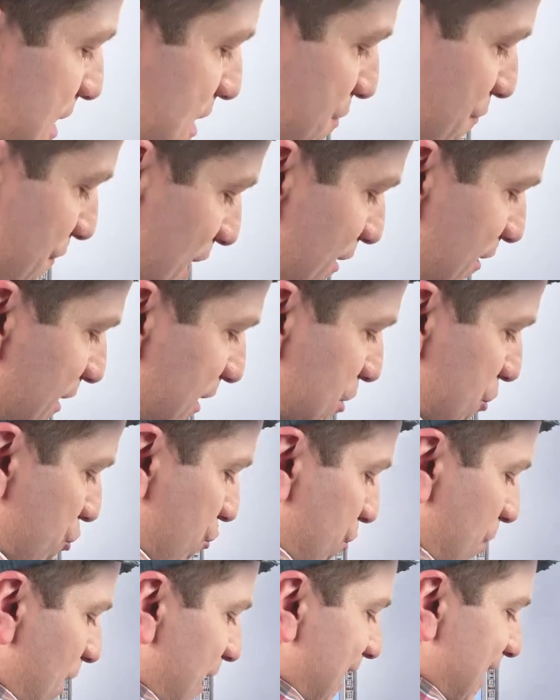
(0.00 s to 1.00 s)
it's very
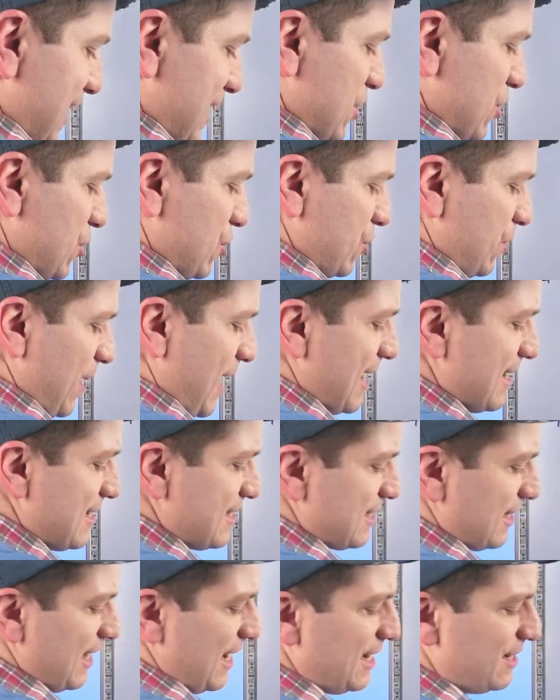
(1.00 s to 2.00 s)
tricky to
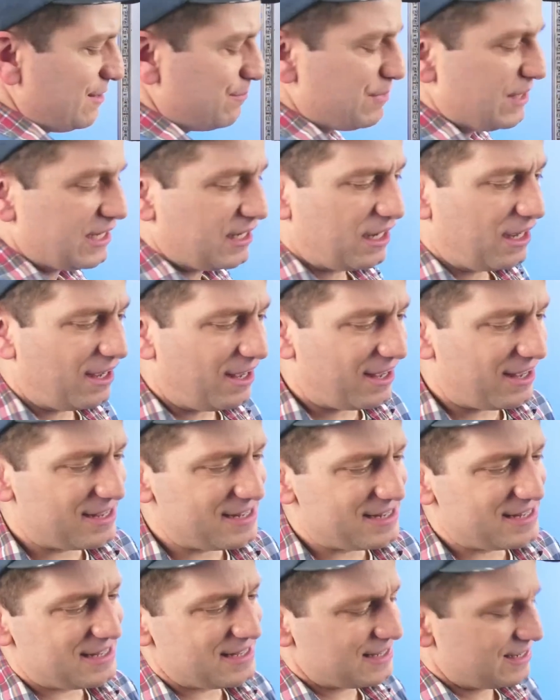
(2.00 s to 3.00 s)
translate
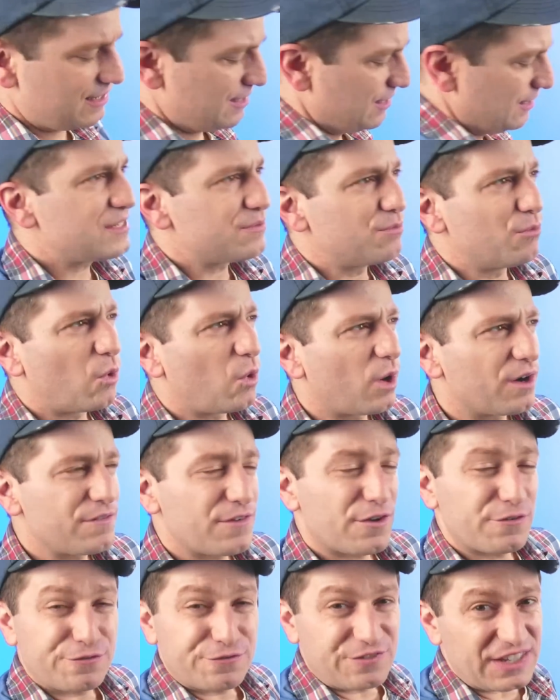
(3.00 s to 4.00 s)
because it's more
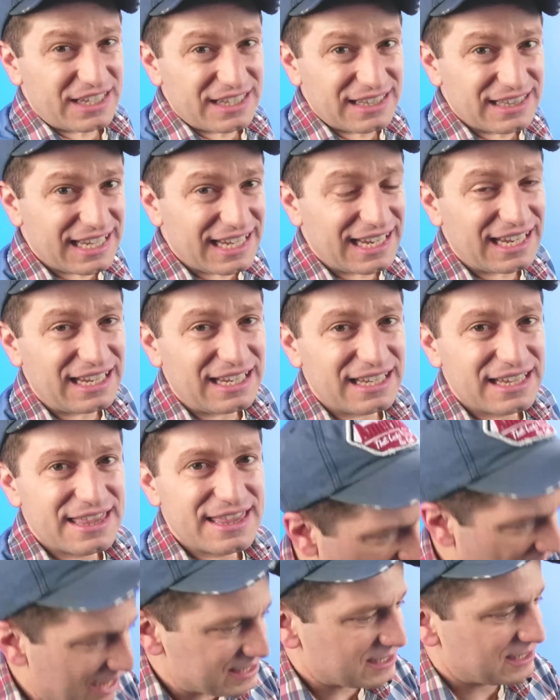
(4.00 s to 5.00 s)
of a feeling,
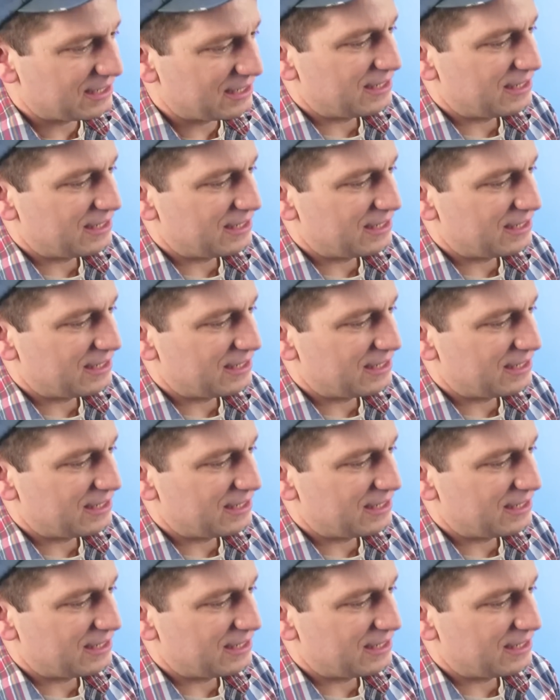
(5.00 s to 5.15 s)
but